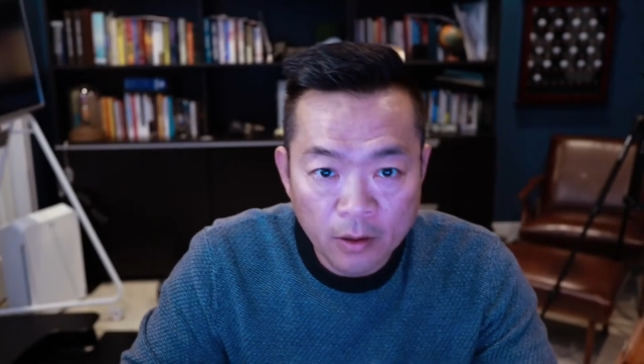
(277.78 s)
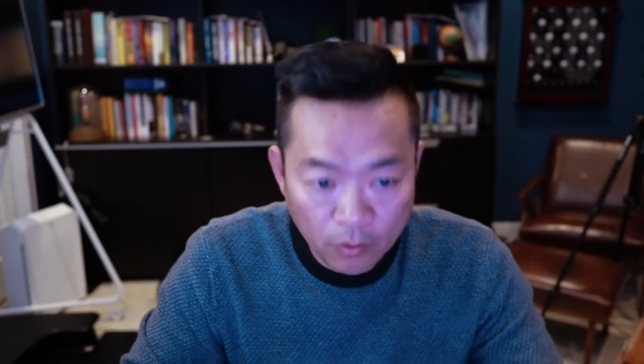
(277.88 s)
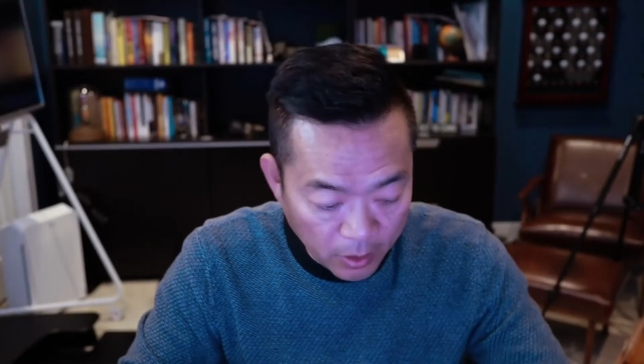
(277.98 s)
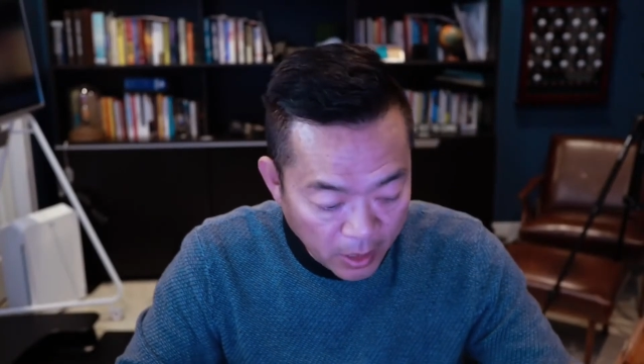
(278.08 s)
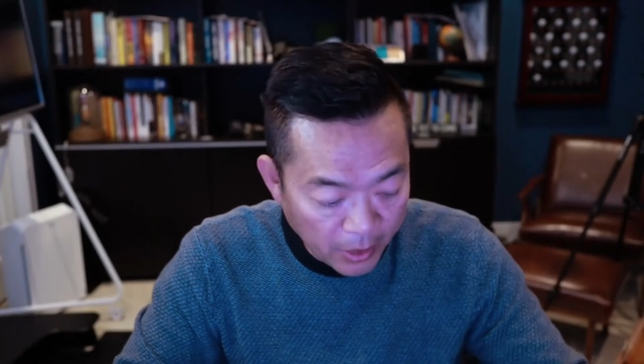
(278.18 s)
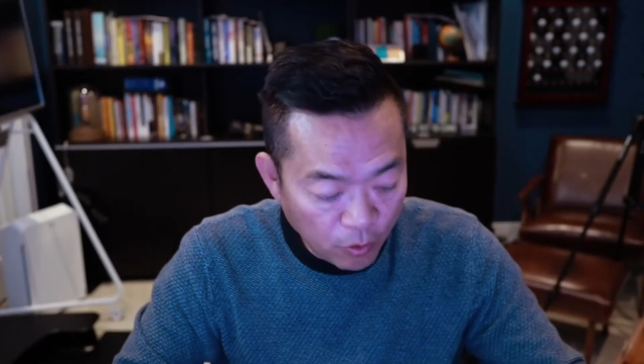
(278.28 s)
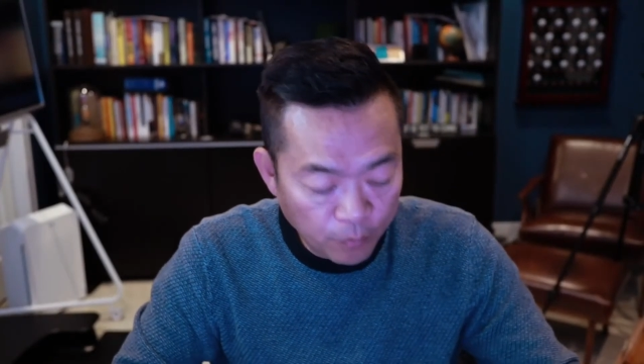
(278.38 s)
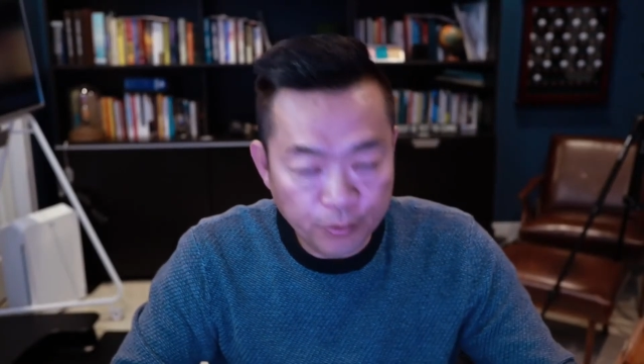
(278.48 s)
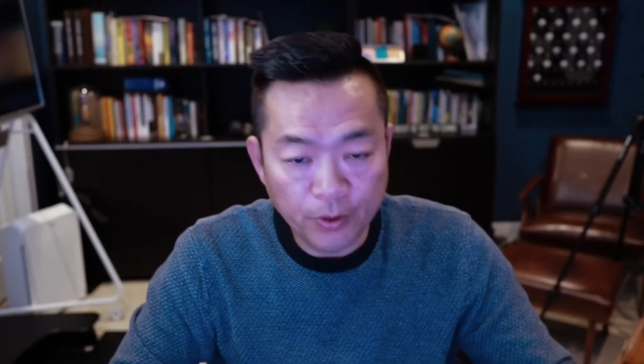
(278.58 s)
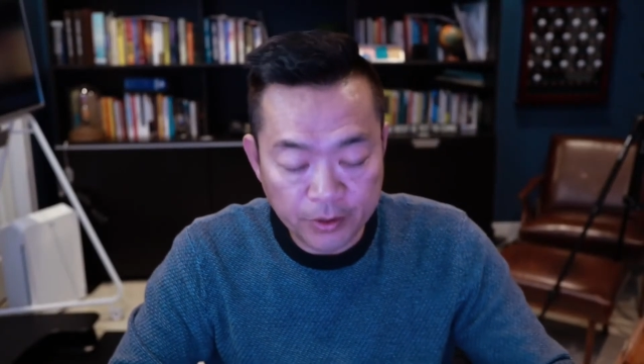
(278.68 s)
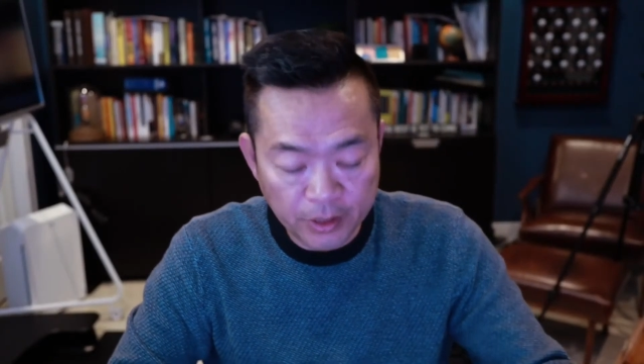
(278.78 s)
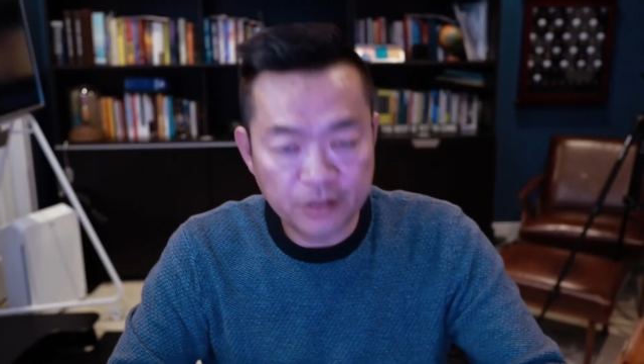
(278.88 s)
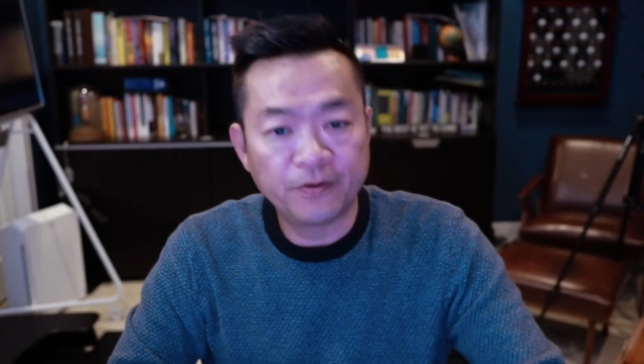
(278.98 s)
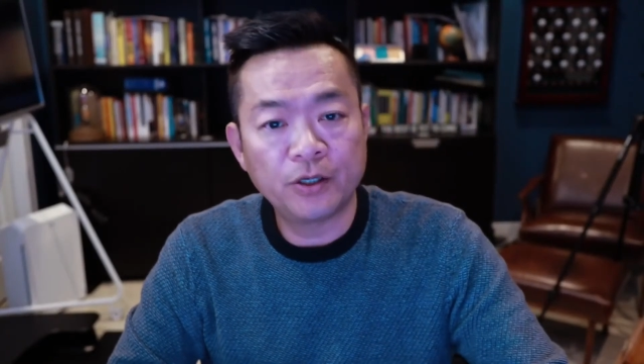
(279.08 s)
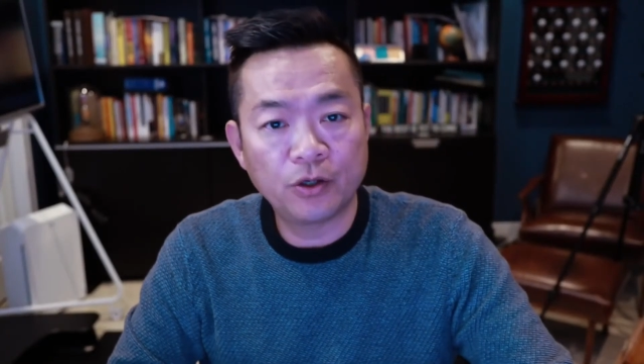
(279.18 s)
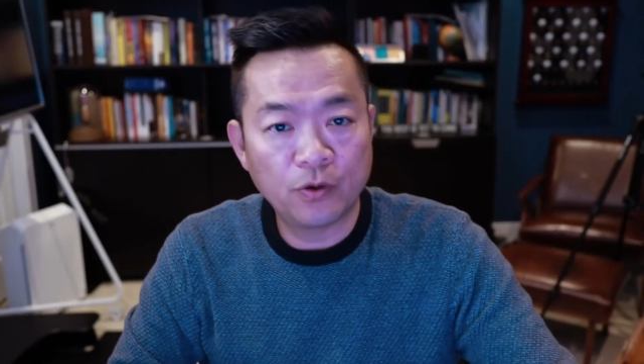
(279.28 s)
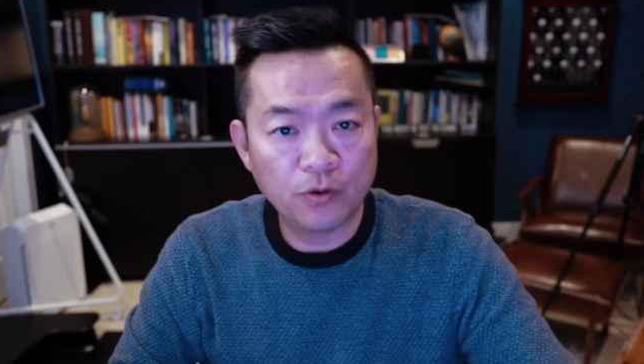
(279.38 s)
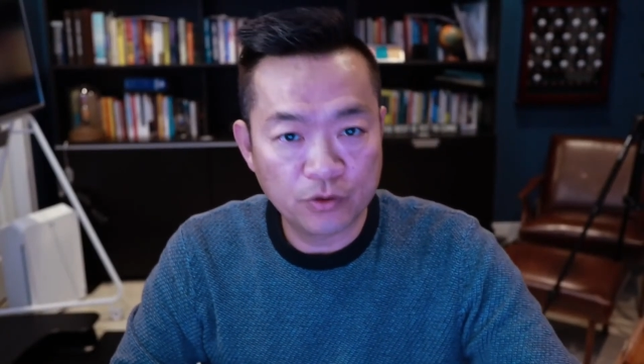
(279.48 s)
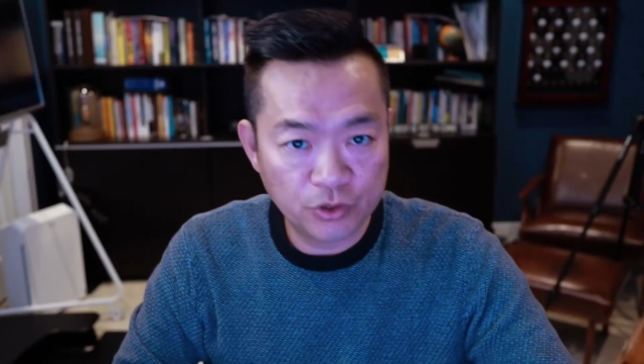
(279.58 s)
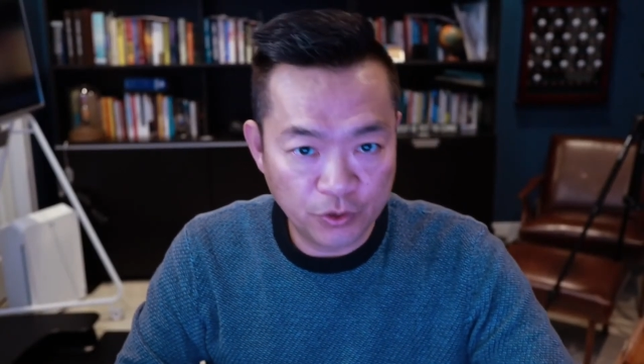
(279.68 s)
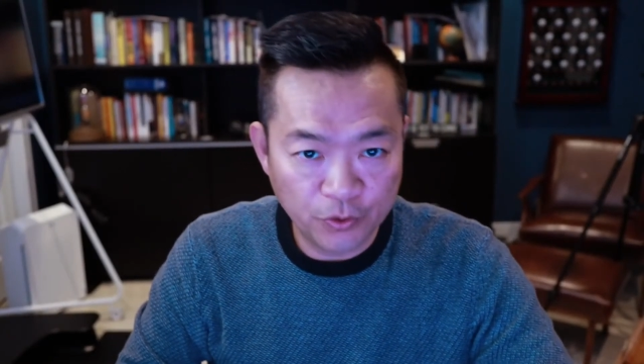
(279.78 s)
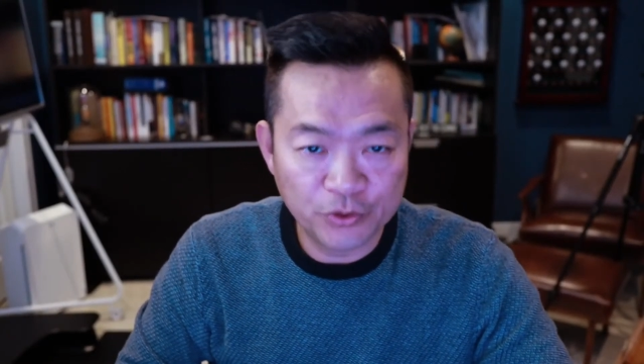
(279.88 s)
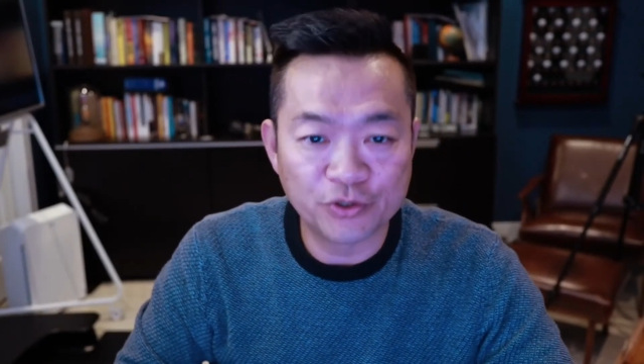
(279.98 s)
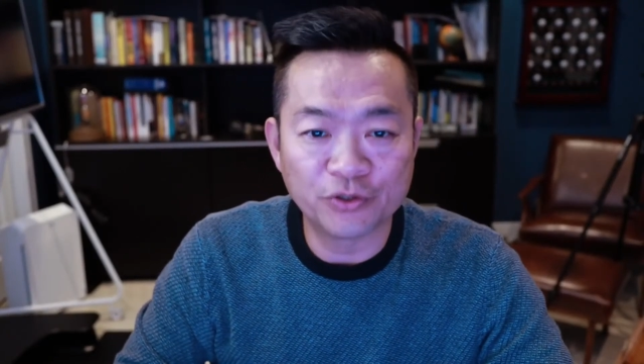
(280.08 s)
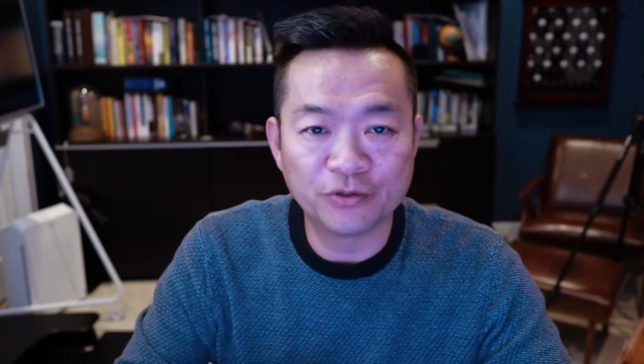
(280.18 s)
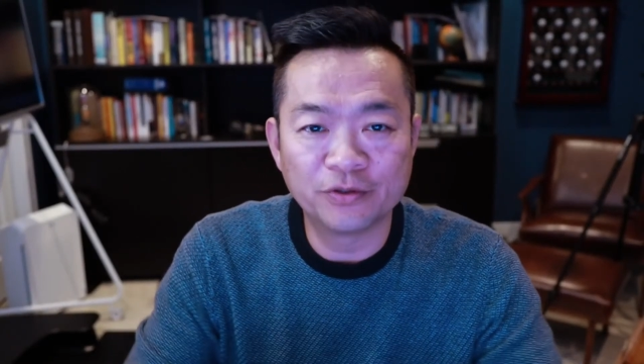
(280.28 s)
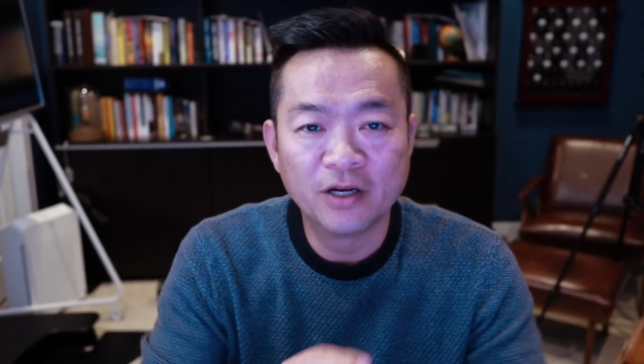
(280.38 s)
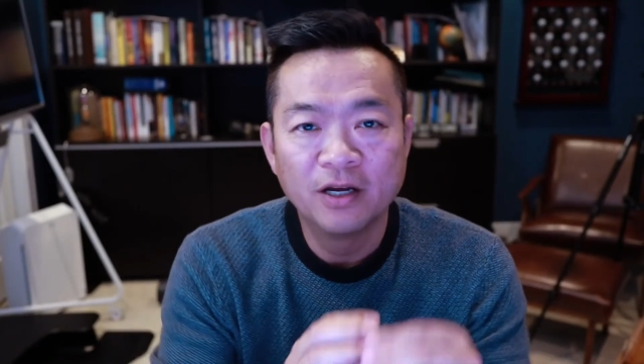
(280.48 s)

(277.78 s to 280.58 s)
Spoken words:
Well, I hope this video shows you